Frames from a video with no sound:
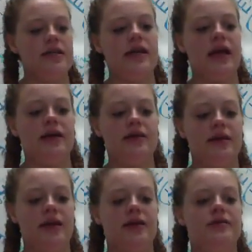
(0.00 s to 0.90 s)
DNA
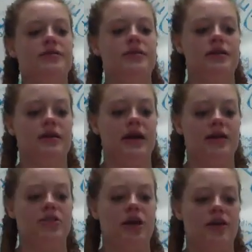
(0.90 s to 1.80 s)
helicase,
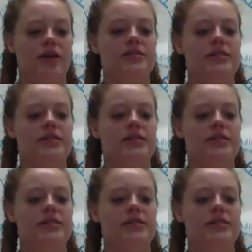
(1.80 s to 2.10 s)
DNA gyrase,